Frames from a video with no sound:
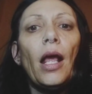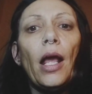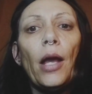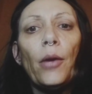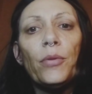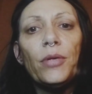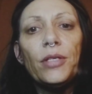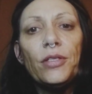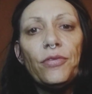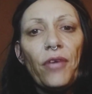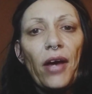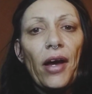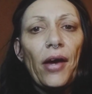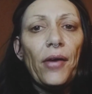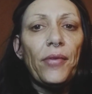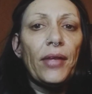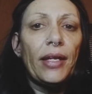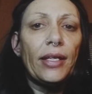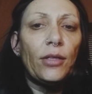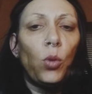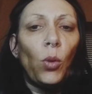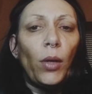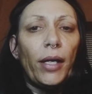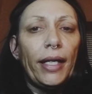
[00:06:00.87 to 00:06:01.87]
it was found
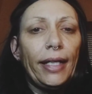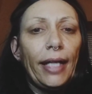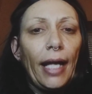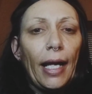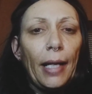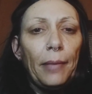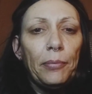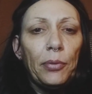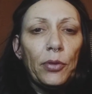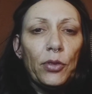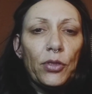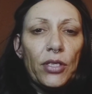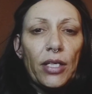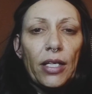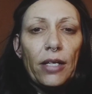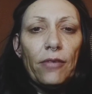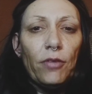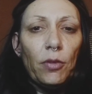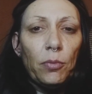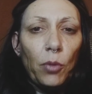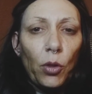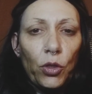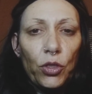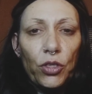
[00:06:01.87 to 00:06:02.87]
that 29% of
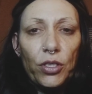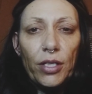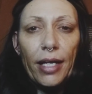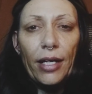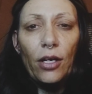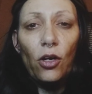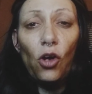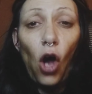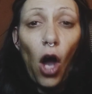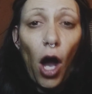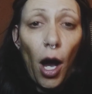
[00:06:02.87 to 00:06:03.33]
the motorcycle